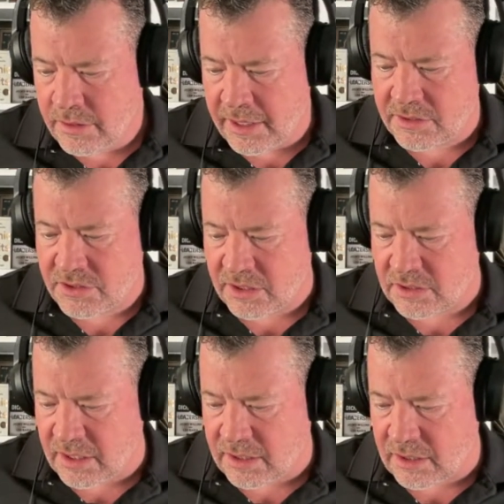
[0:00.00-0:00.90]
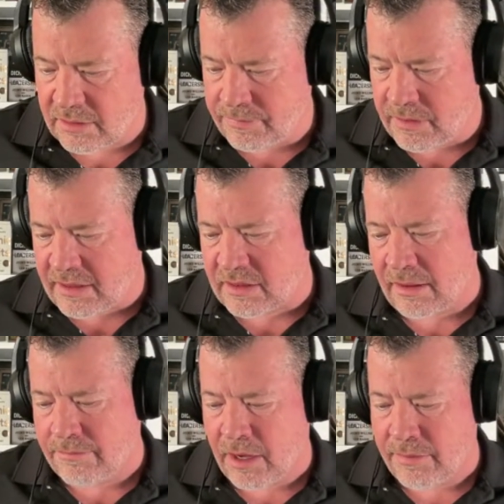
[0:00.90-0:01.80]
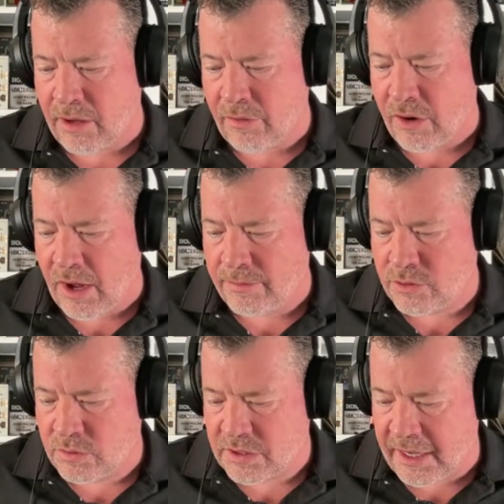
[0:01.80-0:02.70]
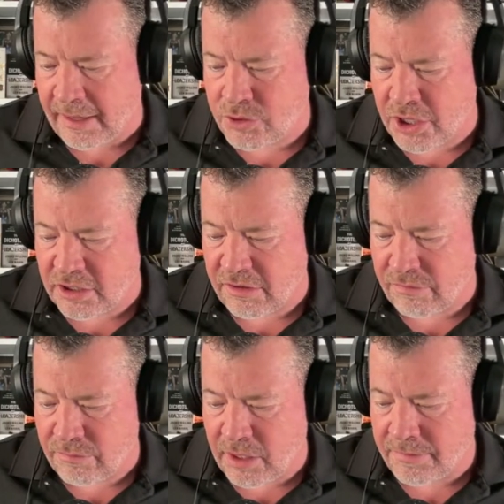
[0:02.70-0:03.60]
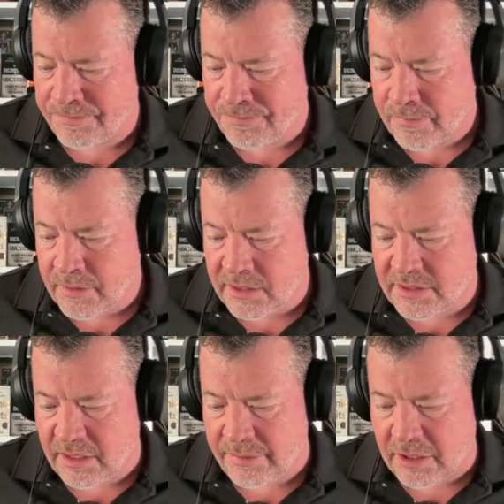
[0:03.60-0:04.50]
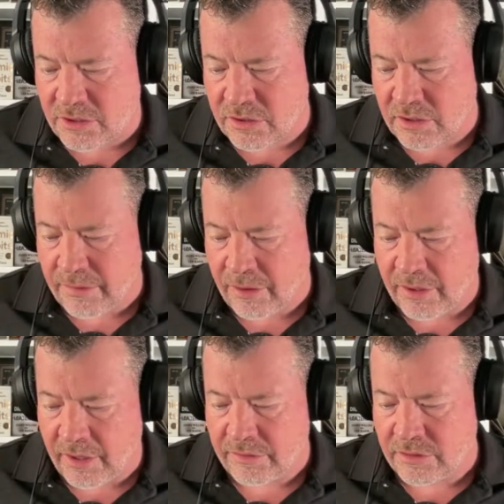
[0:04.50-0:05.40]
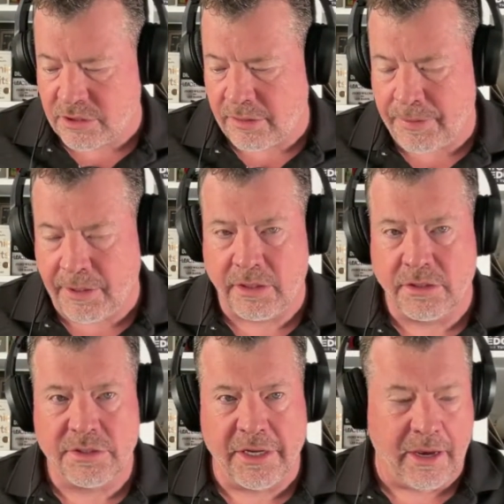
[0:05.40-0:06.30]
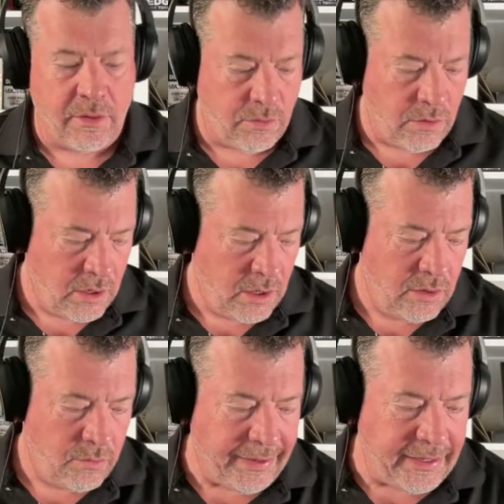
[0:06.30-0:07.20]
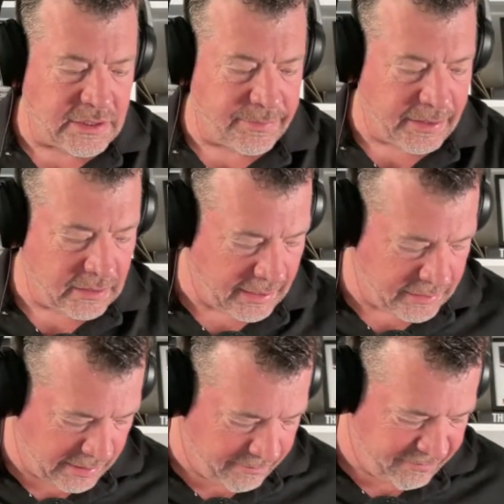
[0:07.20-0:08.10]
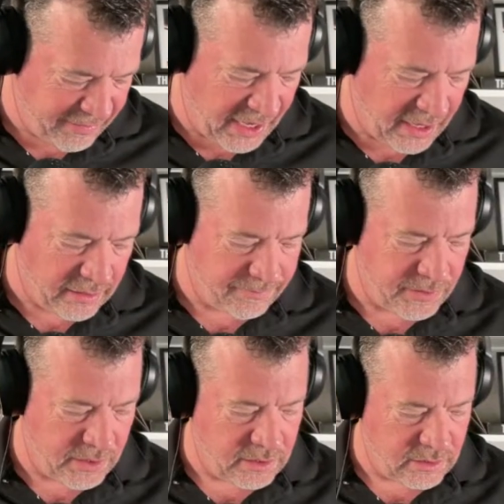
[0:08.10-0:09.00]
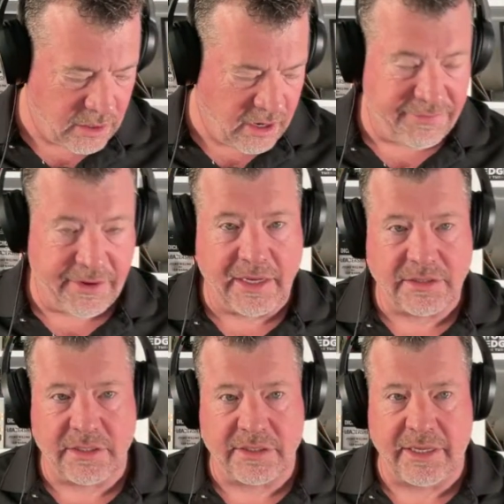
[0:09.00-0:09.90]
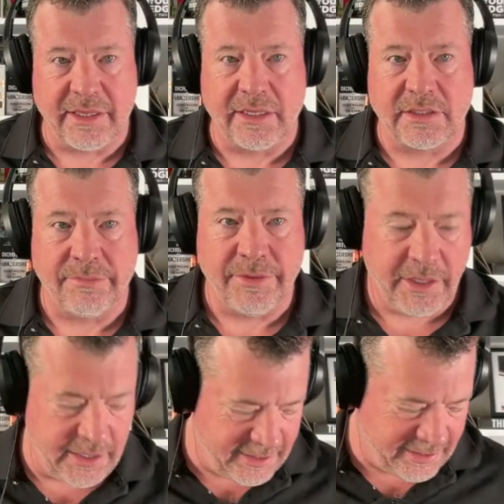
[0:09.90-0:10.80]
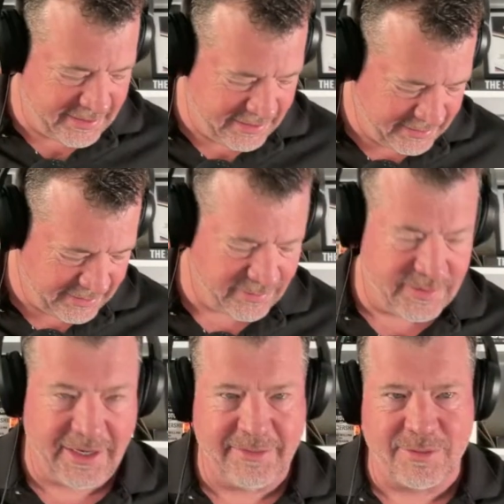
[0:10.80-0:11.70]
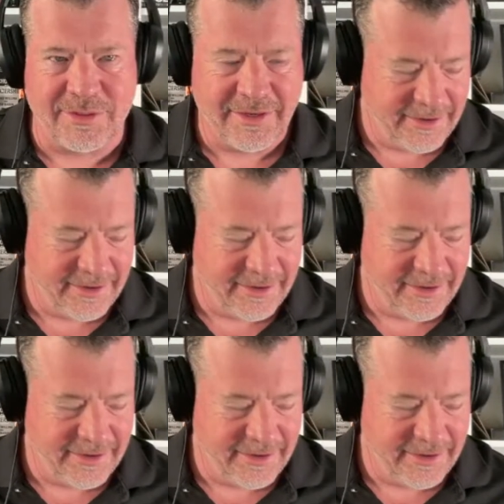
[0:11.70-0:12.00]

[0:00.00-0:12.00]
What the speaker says: Ed says, Let Them by Mel Robbins was a game changer for me. I tend to be concerned about others' opinions. Yeah. Wendy's a big Let Them fan and often has to say that to me sometimes